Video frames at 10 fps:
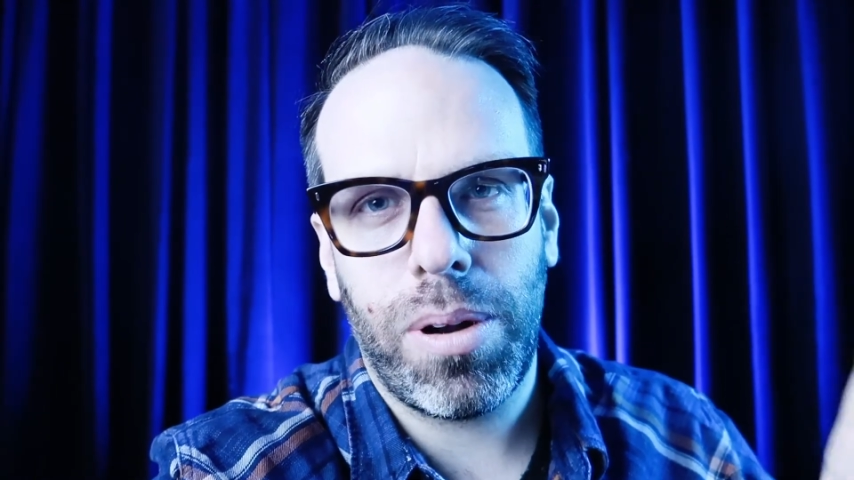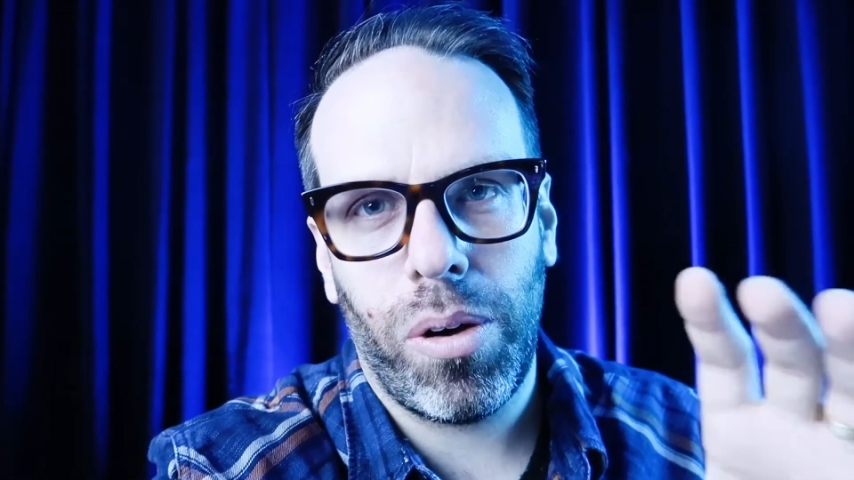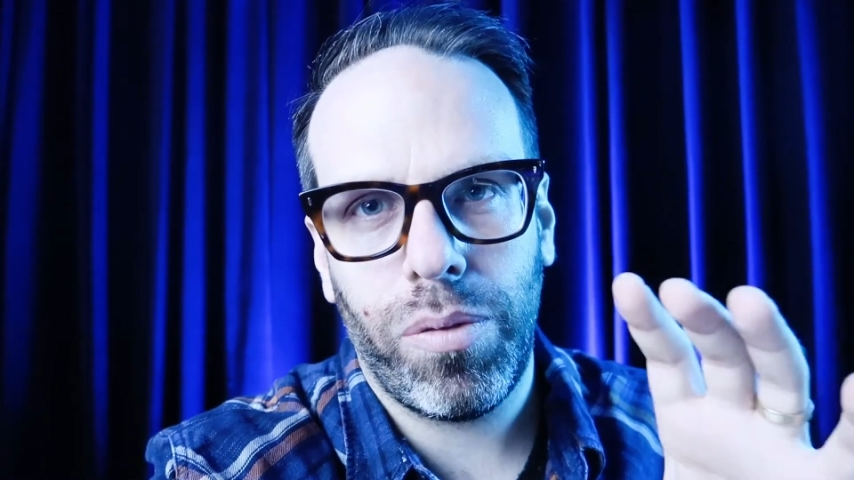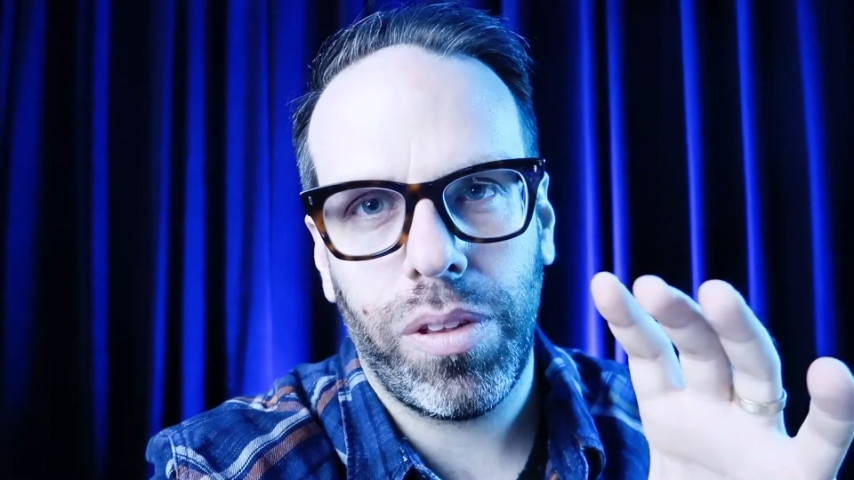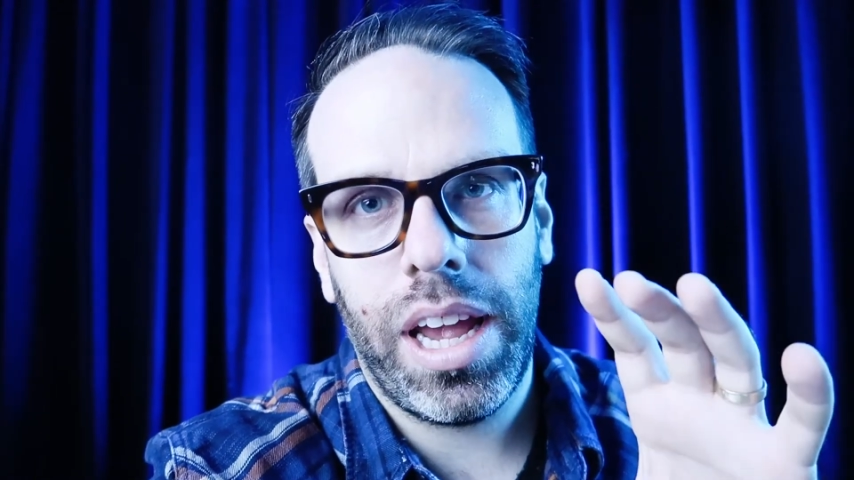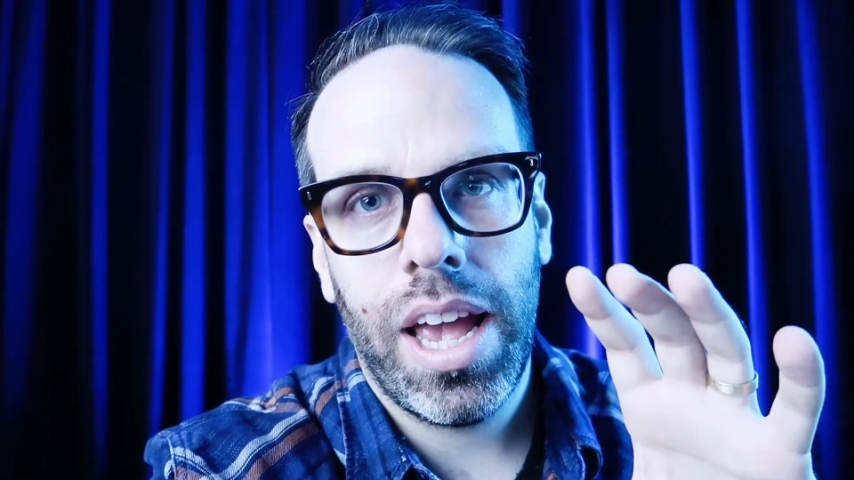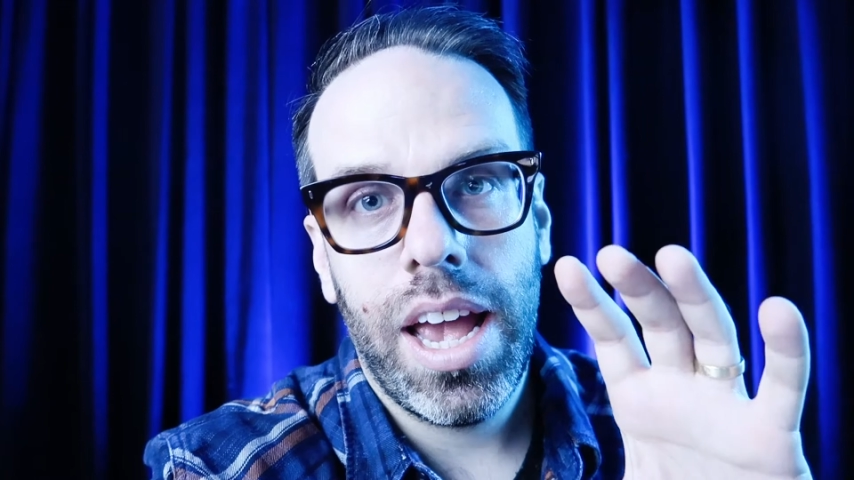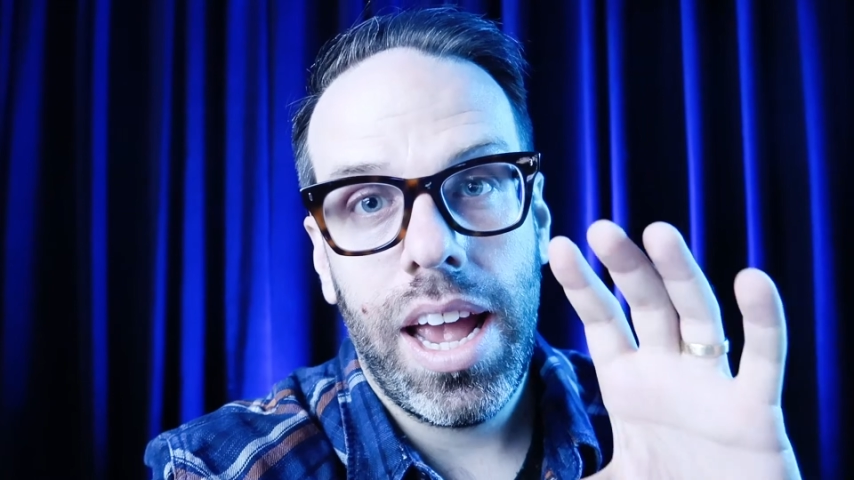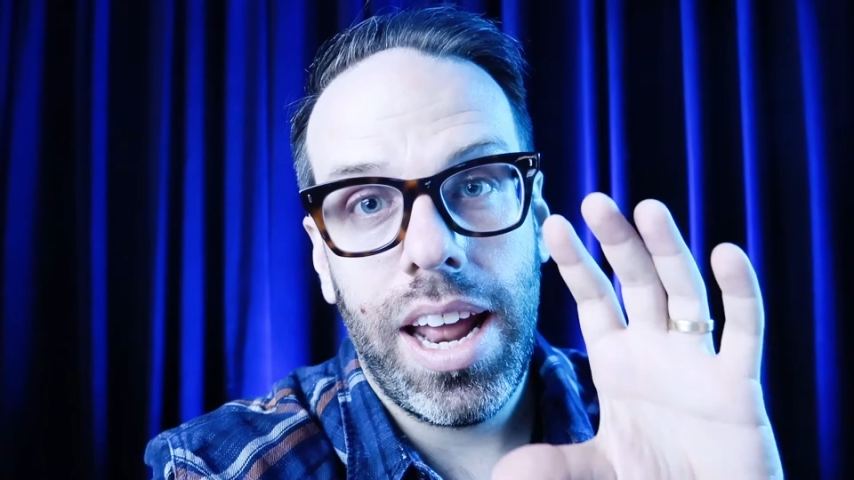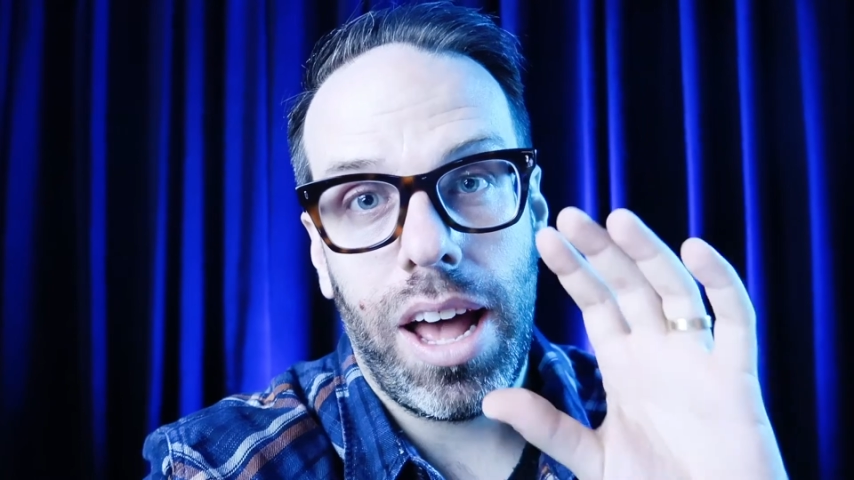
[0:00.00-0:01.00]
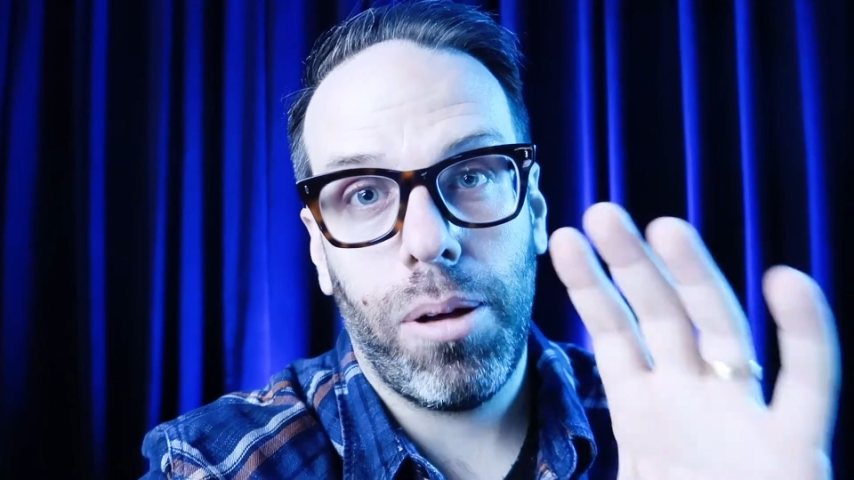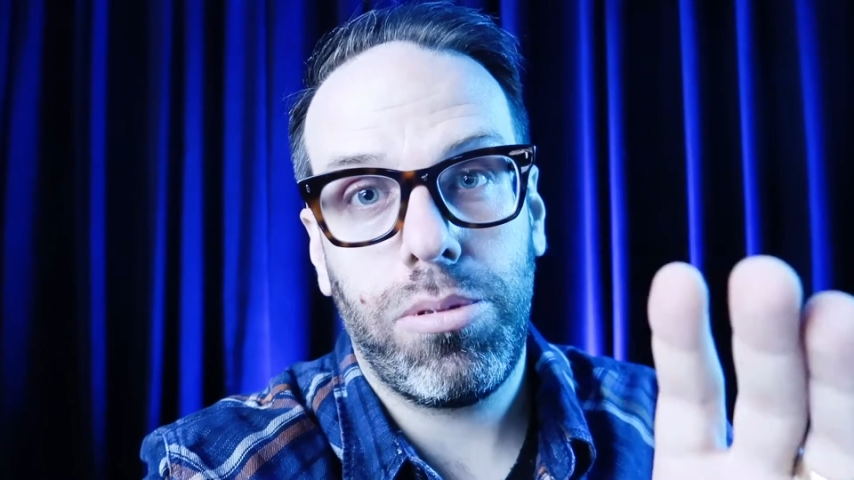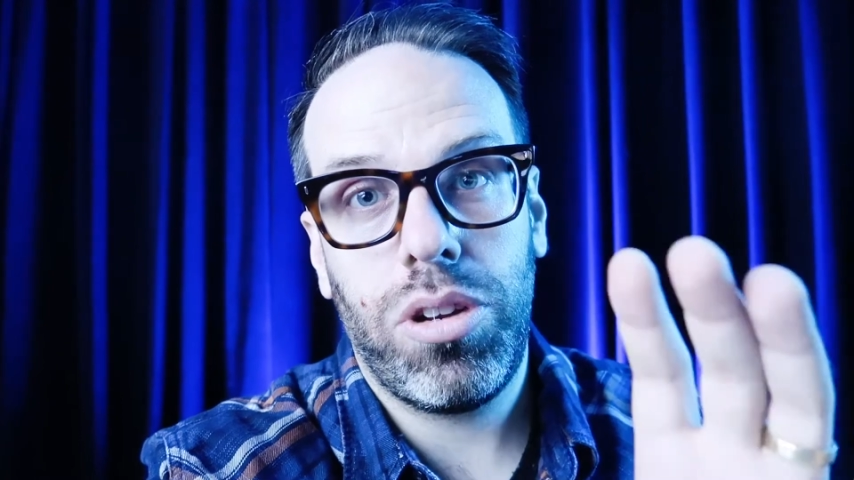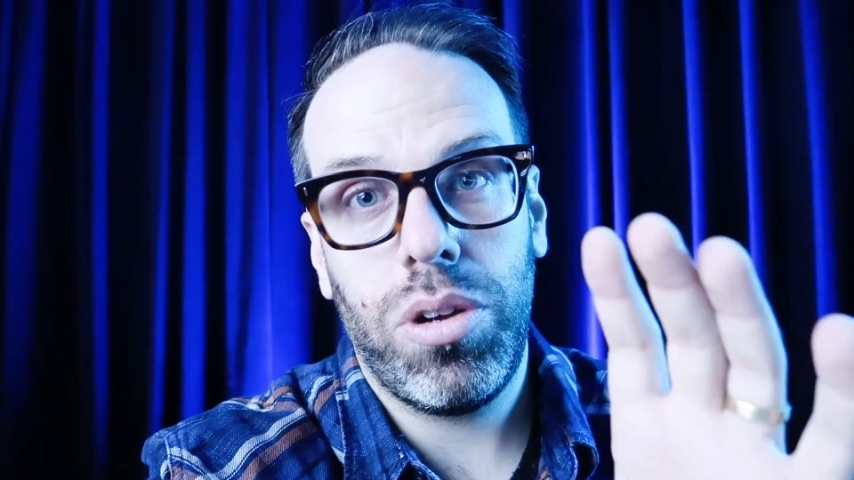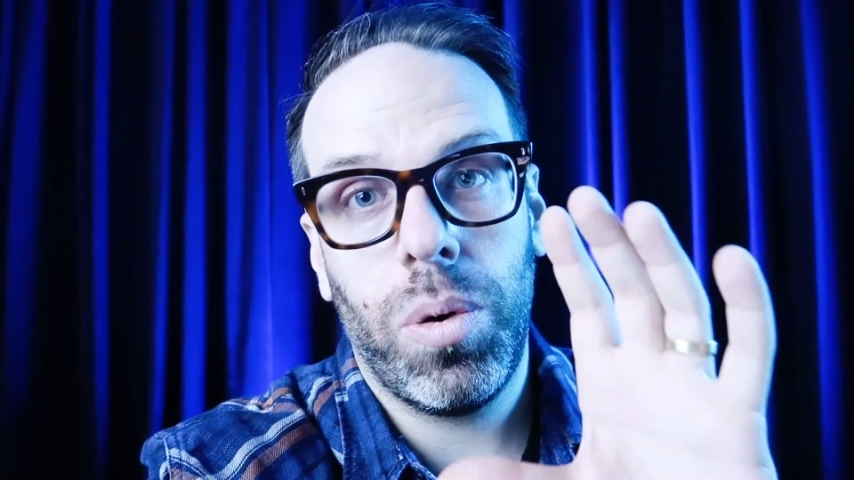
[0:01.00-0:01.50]
but hopefully it
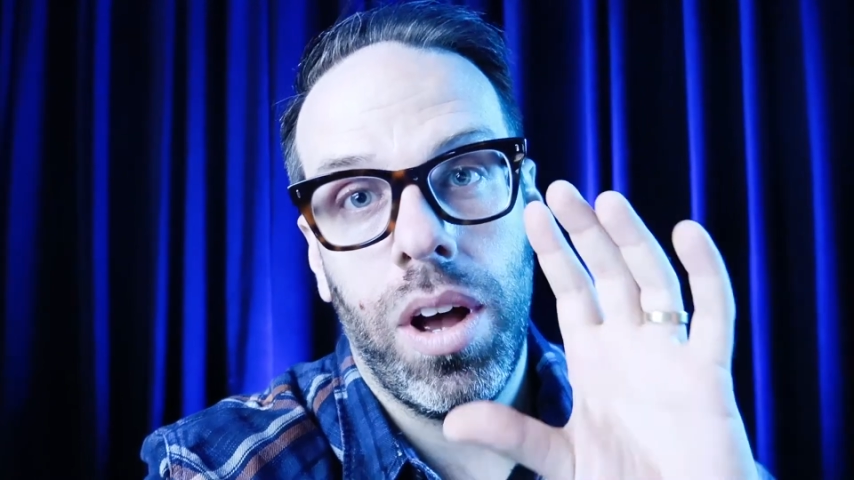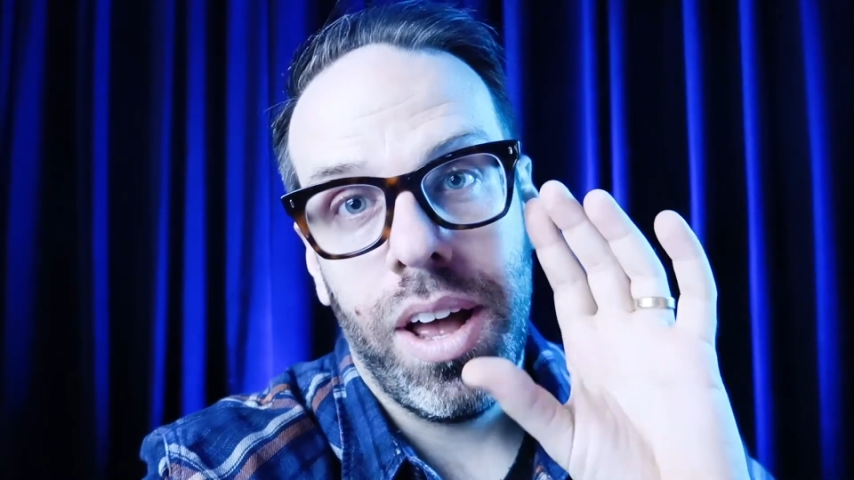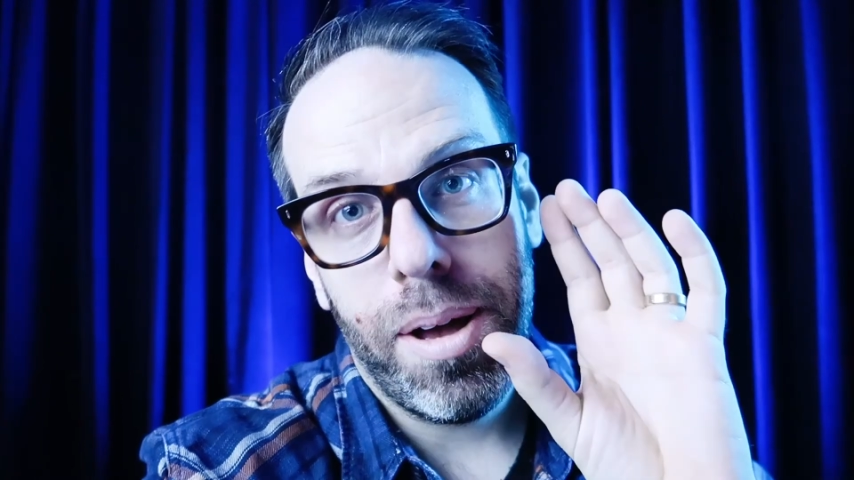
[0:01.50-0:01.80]
helped you